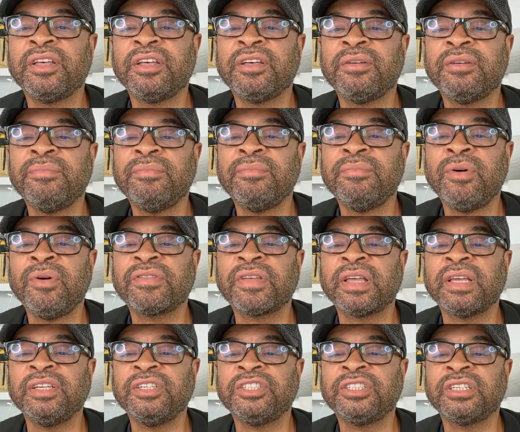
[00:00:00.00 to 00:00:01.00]

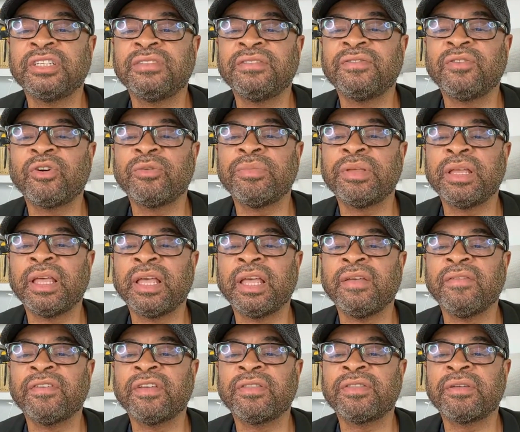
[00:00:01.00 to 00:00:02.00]
motivation for
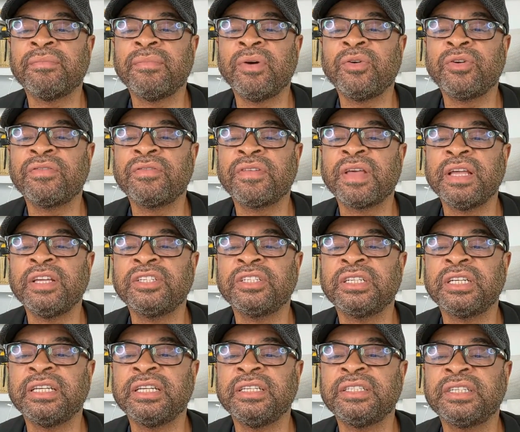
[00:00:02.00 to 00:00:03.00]
behavior, the motivation
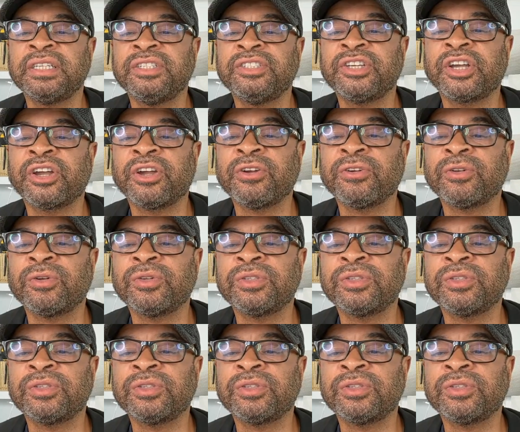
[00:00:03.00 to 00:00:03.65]
is internal,